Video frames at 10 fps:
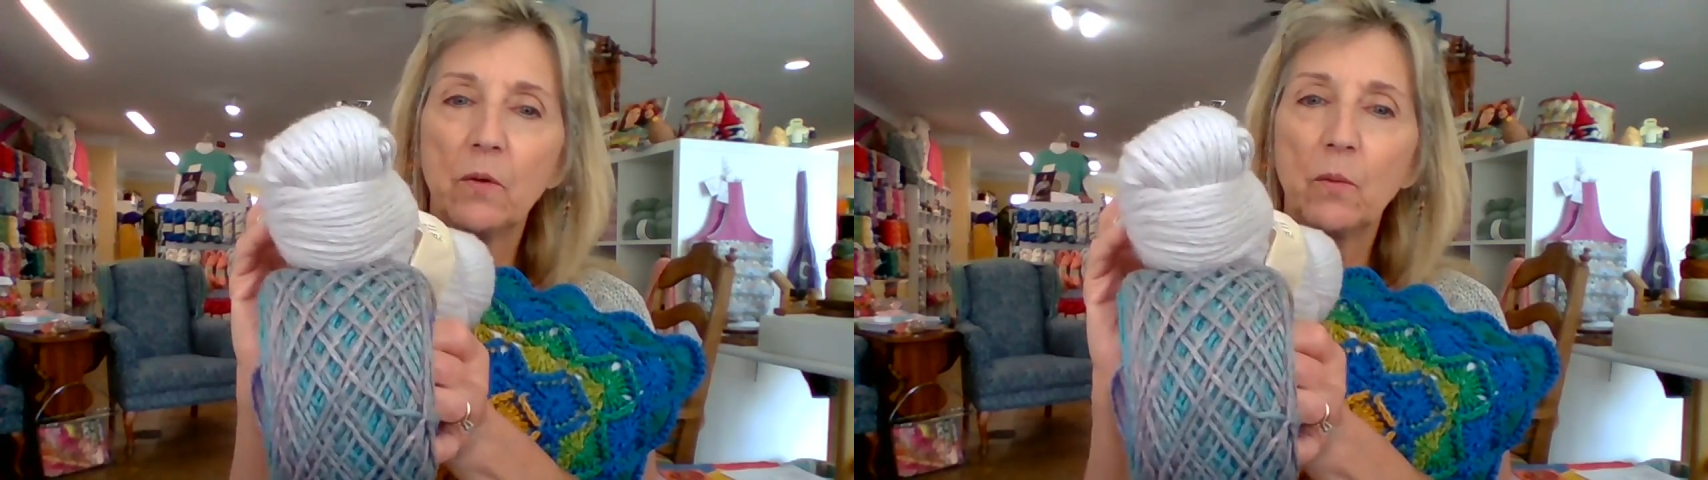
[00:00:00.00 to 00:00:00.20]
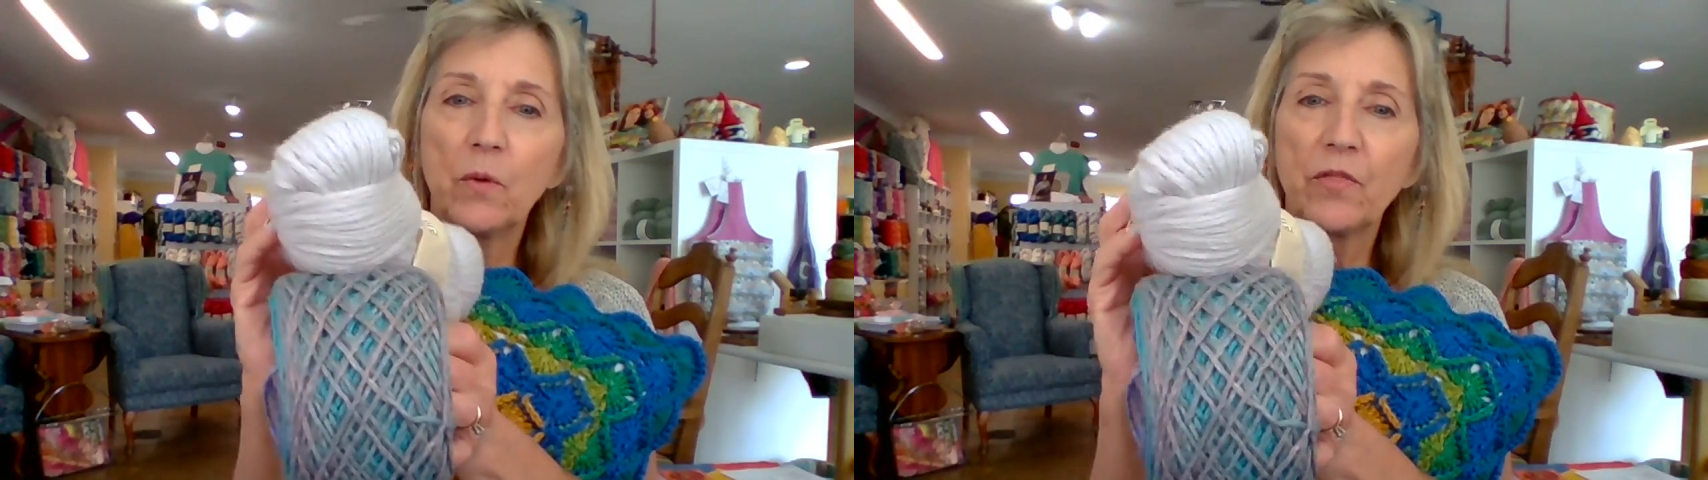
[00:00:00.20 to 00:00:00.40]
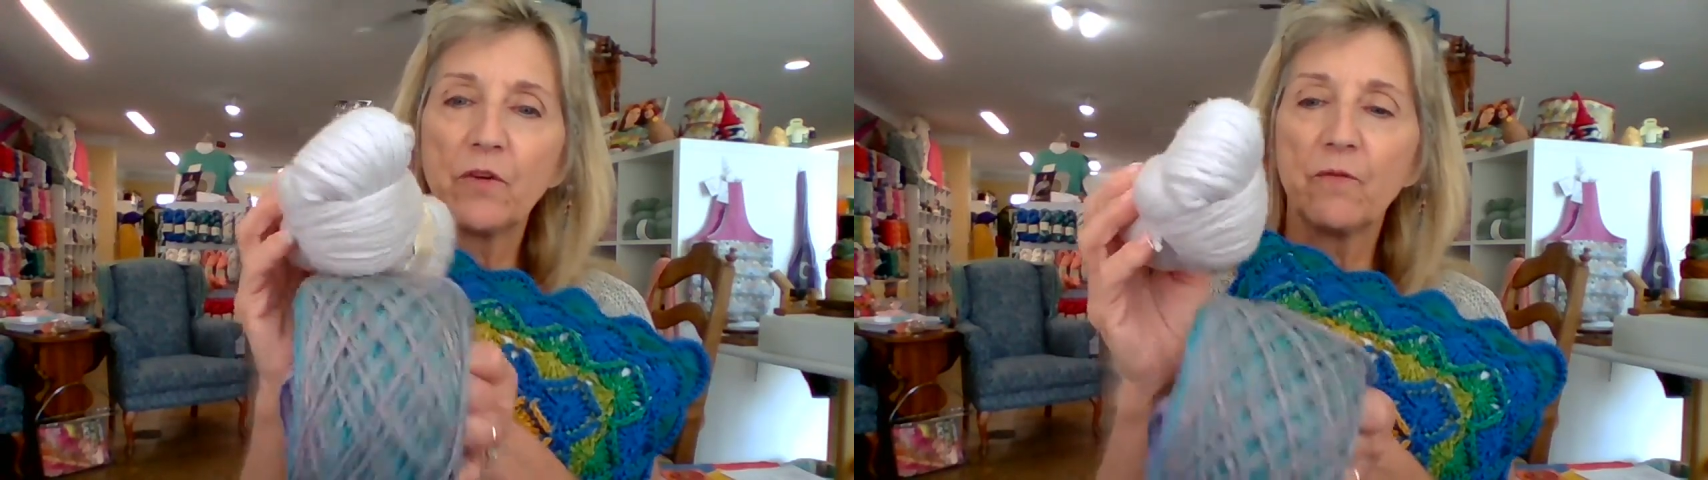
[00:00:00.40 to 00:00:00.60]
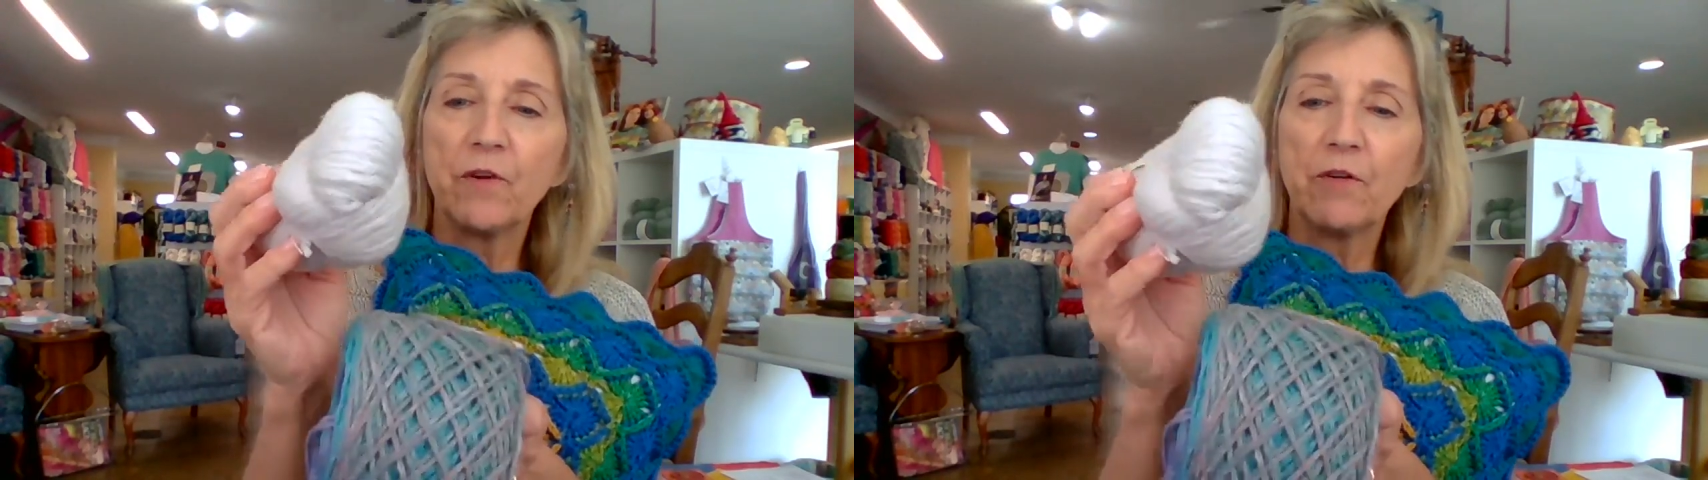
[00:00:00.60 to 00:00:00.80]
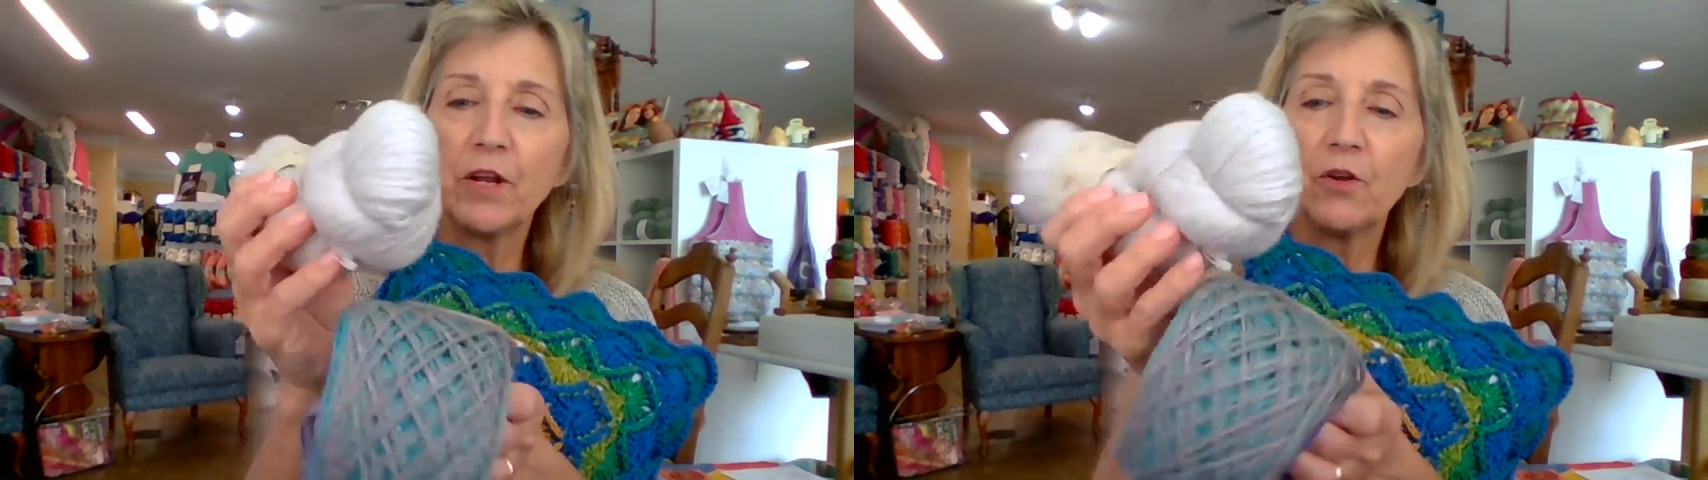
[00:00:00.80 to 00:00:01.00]
with their
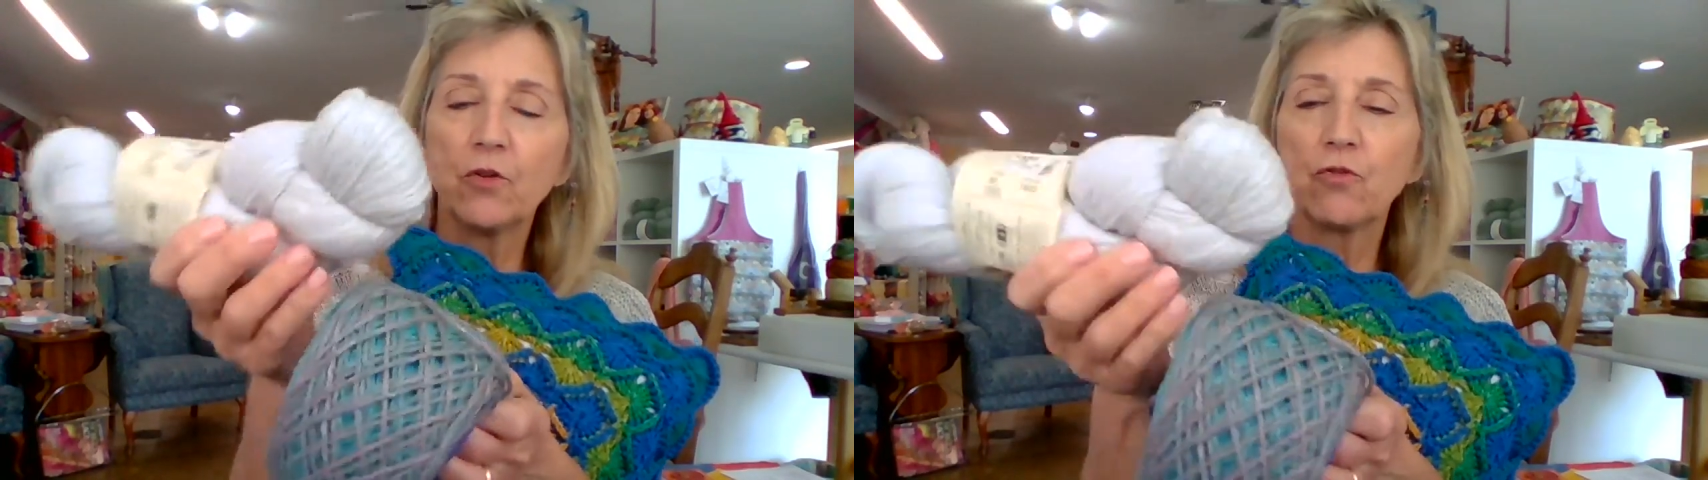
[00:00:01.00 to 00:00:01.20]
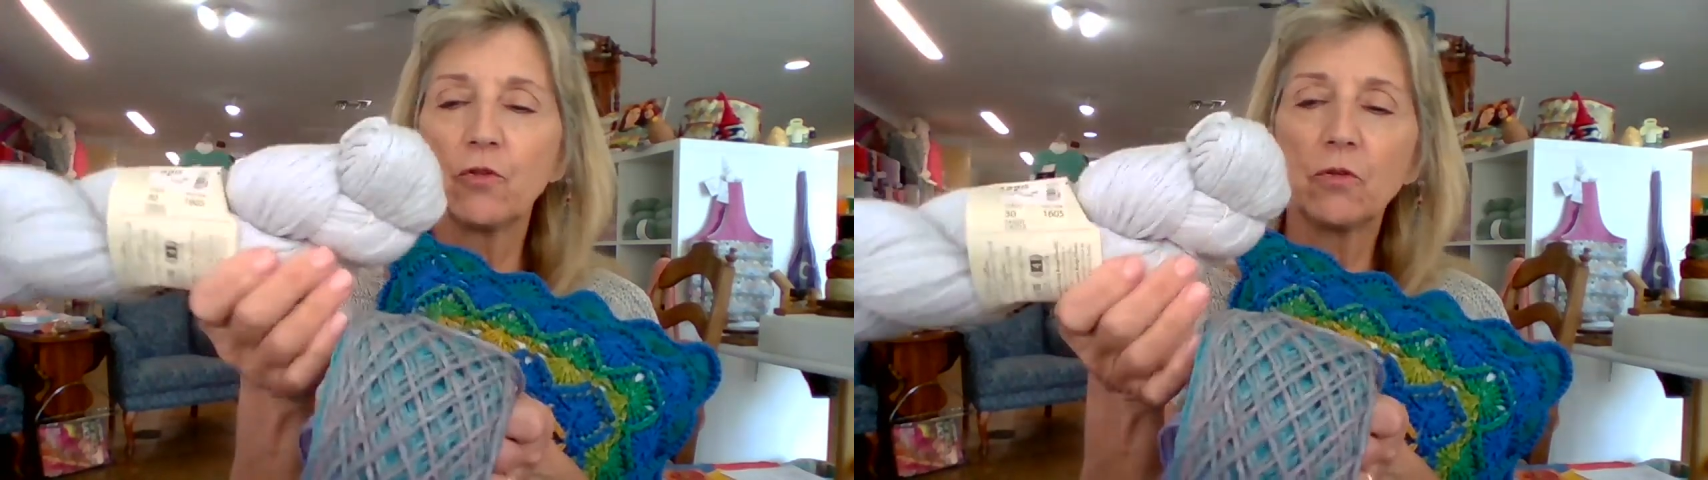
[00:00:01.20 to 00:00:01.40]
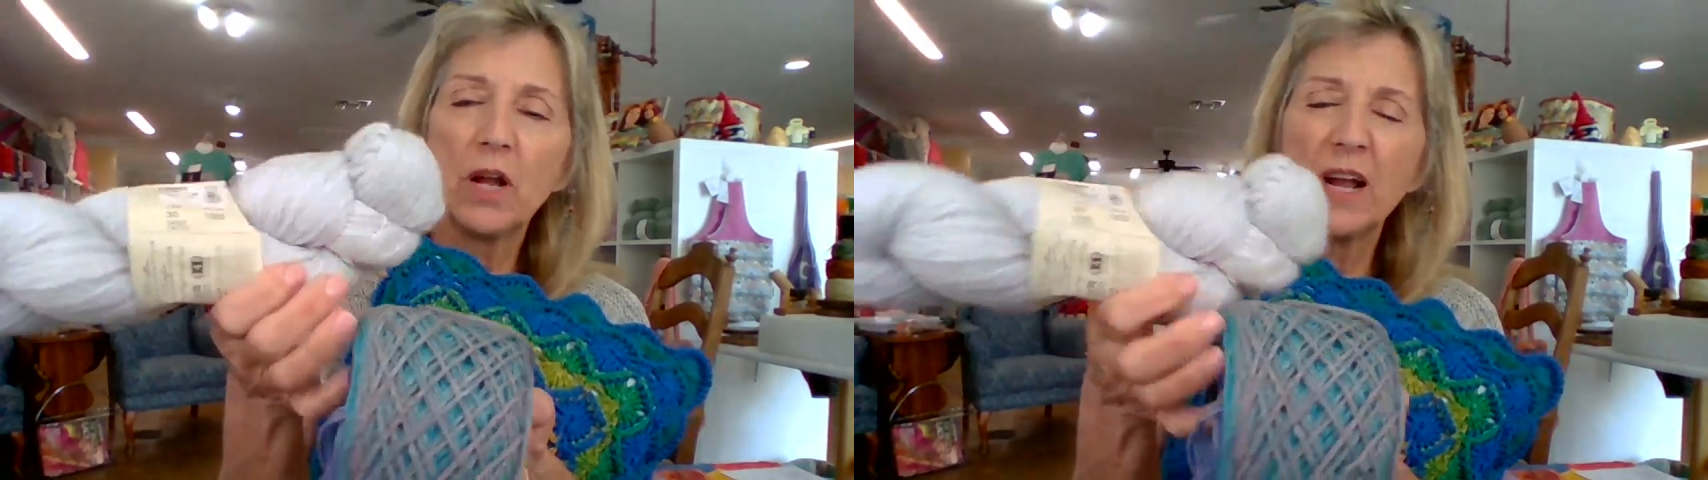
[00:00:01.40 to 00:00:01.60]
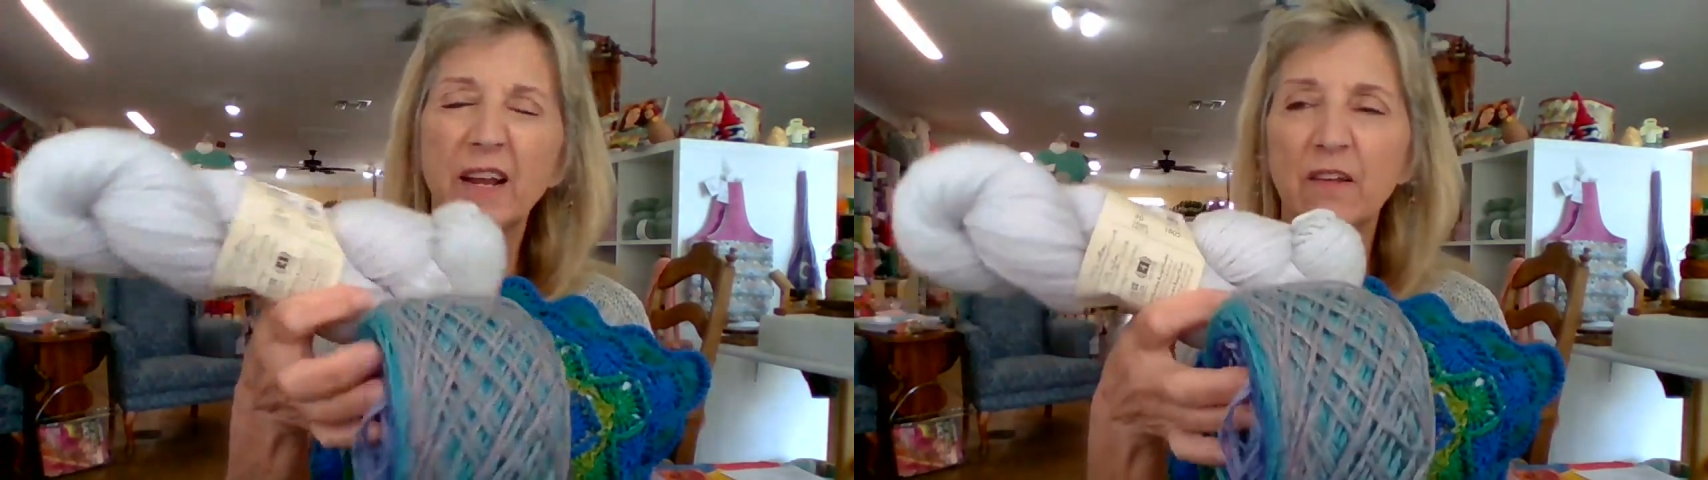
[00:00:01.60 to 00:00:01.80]
very neutral kind